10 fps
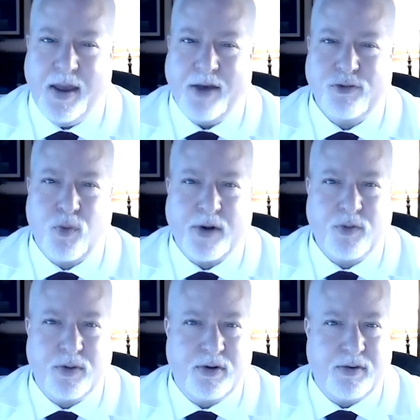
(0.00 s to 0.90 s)
As
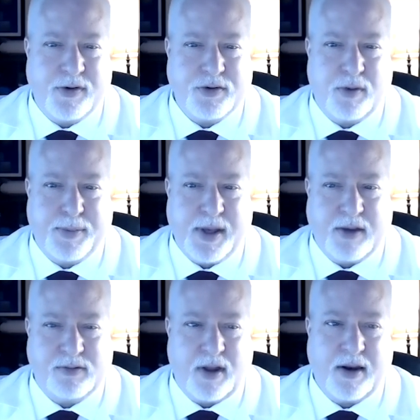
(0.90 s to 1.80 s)
Director of the Division of
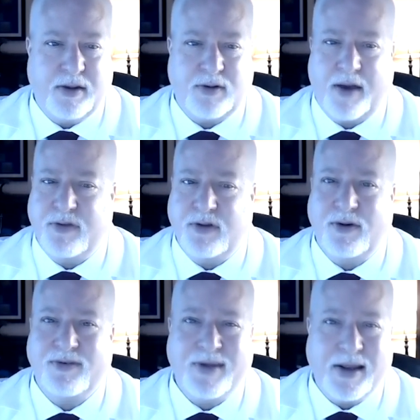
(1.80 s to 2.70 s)
PA Studies, I have the
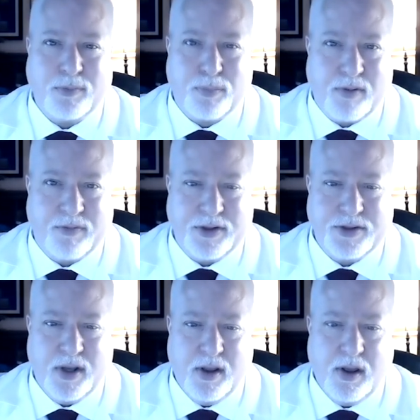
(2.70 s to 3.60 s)
distinct privilege